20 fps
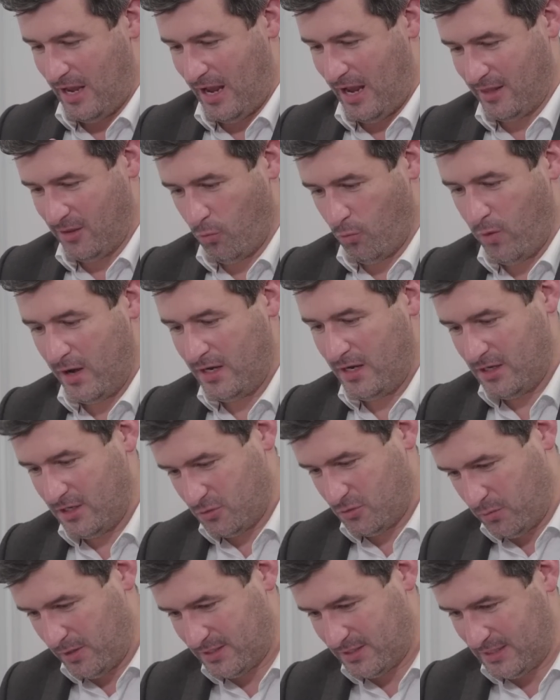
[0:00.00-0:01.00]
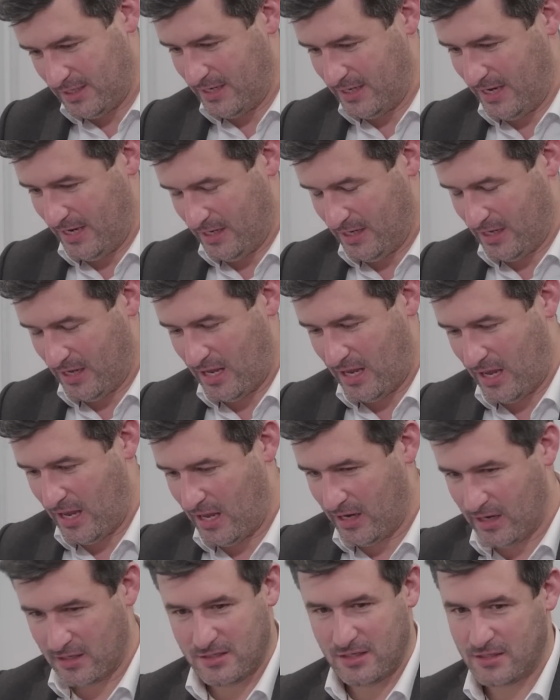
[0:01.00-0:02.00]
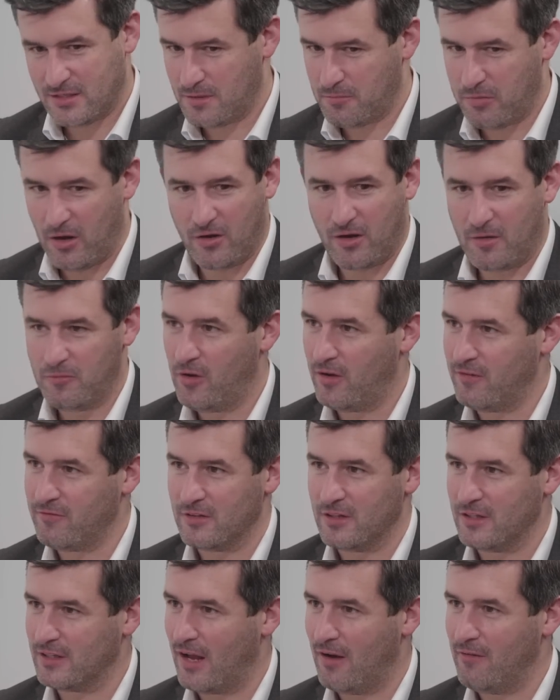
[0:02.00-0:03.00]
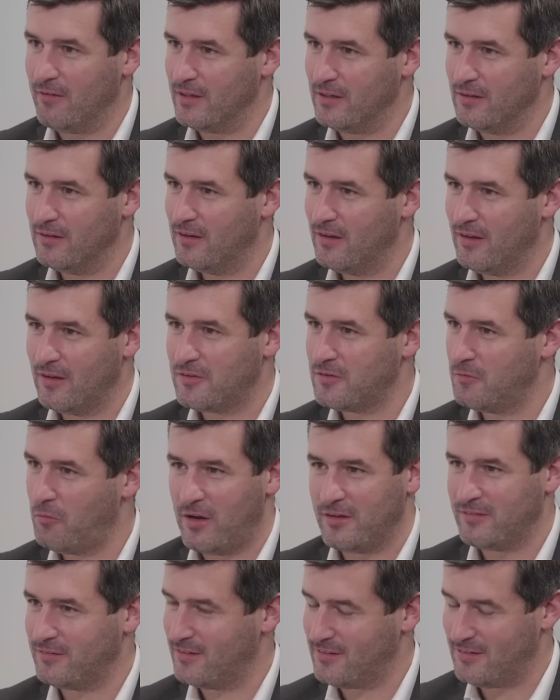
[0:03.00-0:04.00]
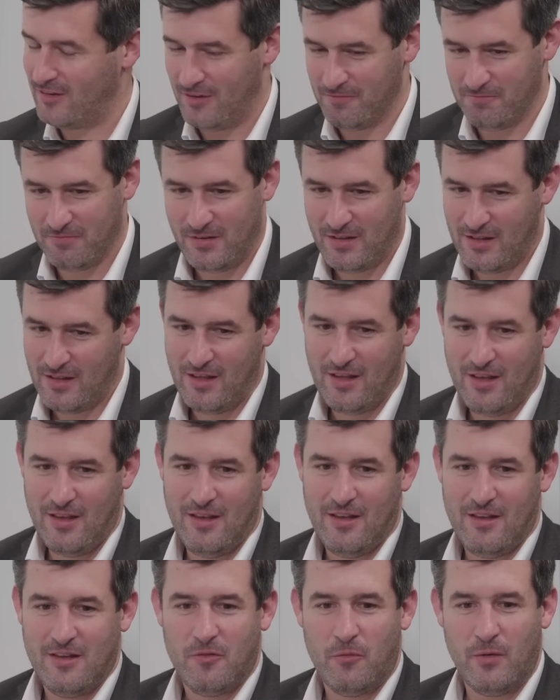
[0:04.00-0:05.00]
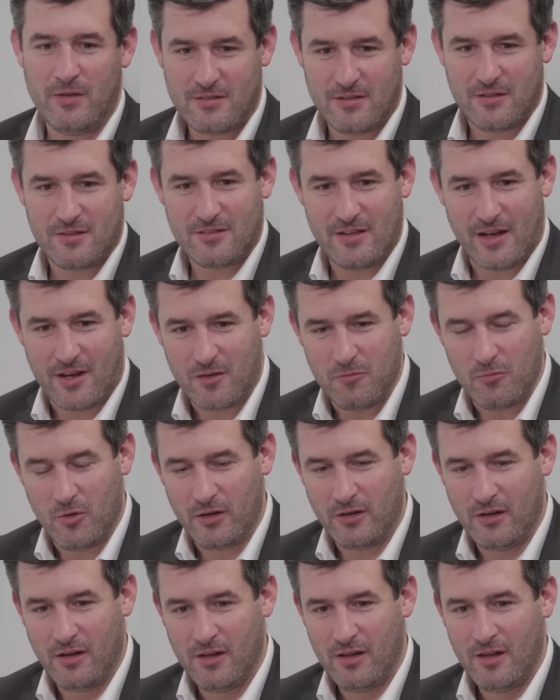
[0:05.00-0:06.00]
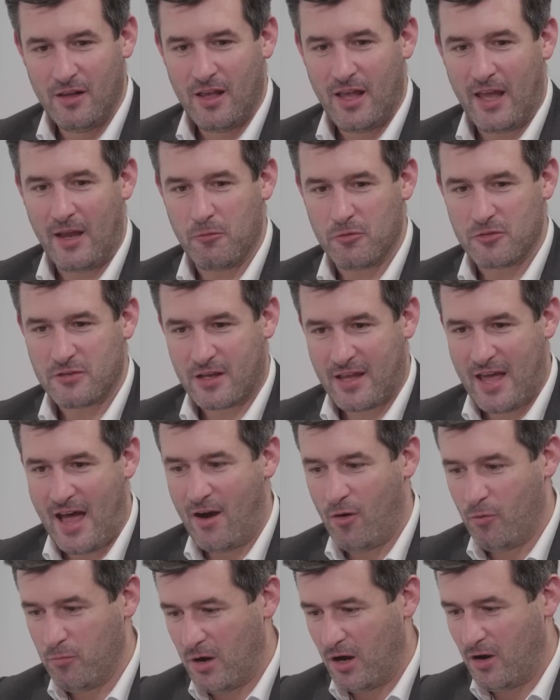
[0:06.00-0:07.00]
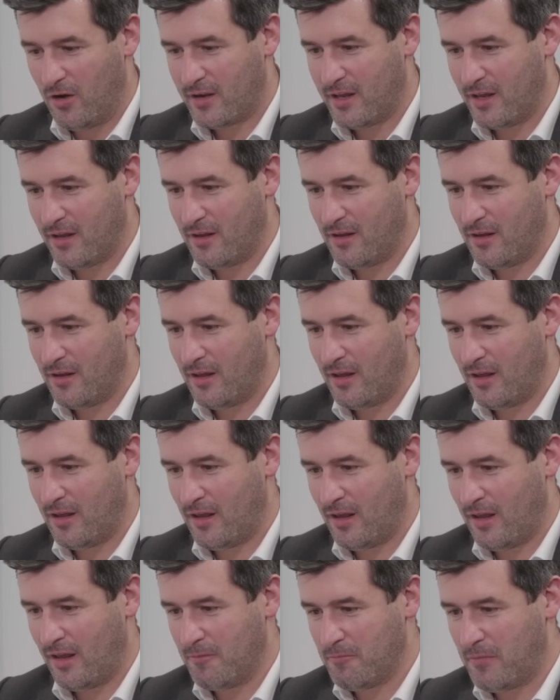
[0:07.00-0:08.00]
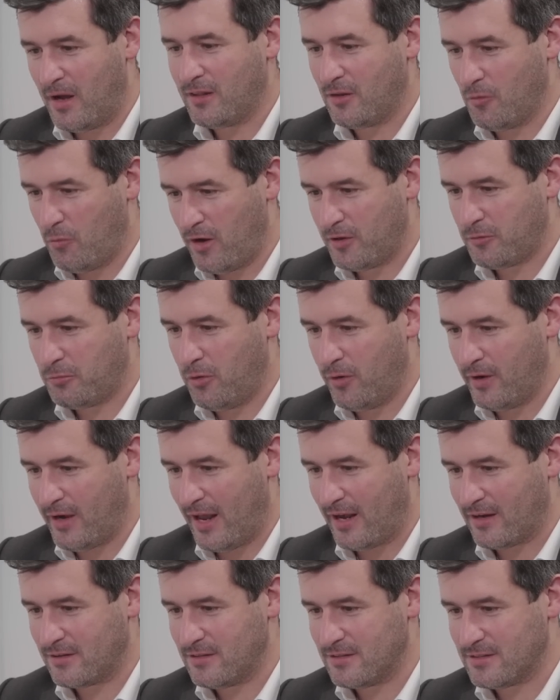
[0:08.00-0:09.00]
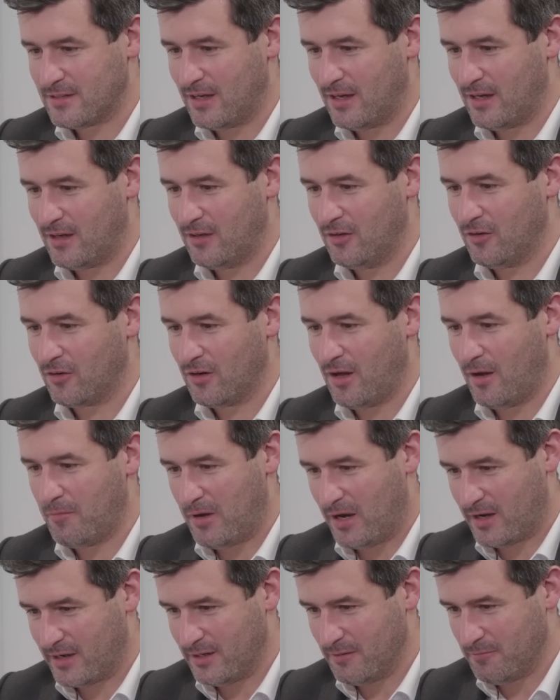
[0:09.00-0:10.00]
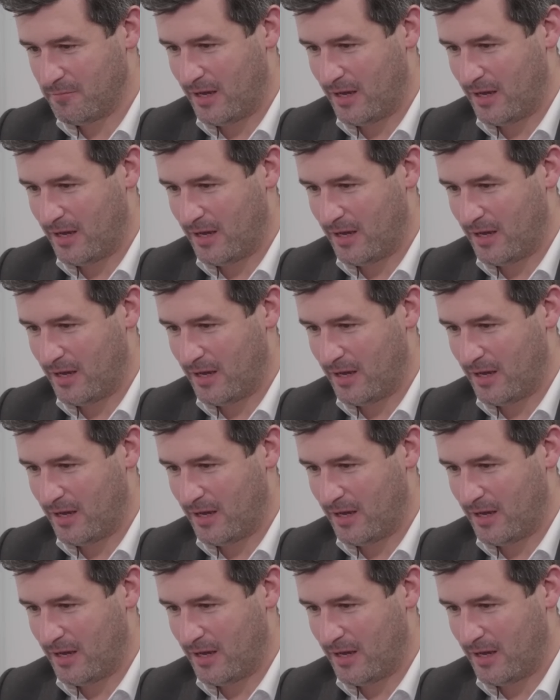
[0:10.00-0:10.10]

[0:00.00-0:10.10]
and the wind is whistling in. And I said to the bloke, I'm not even going to go in. It's a waste of time. Went to the second one. It was a cattle market. It made the West Point Exeter look like Buckingham